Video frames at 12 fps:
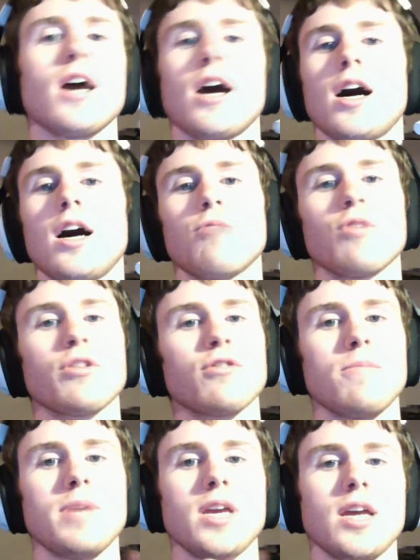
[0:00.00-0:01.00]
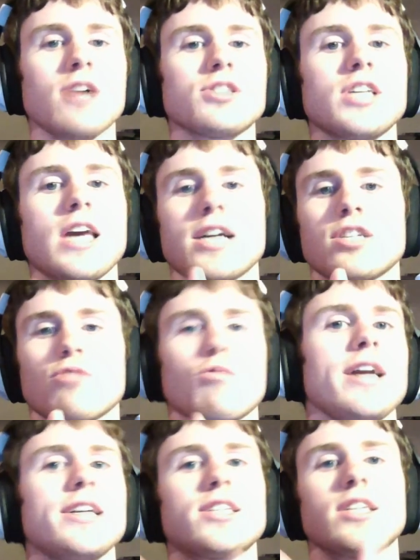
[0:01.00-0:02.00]
uh, whether it be an L T S, a
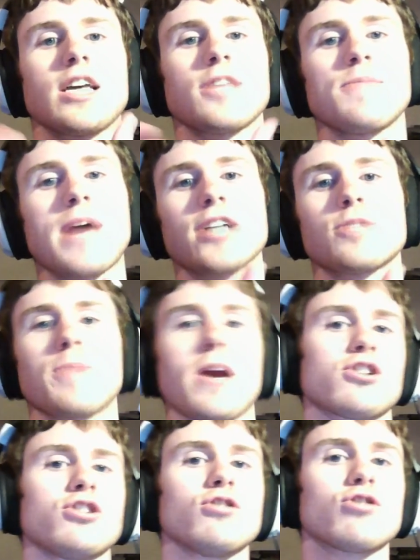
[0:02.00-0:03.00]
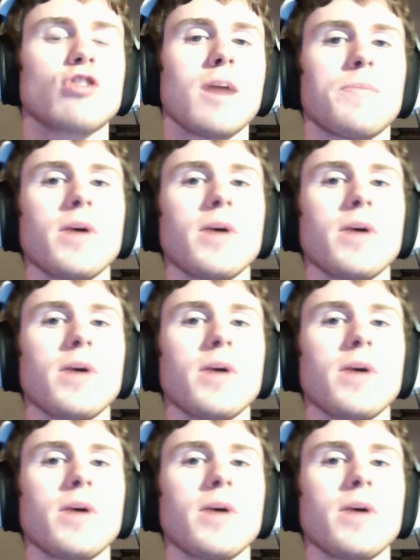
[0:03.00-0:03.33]
race, a death match, parachute drop,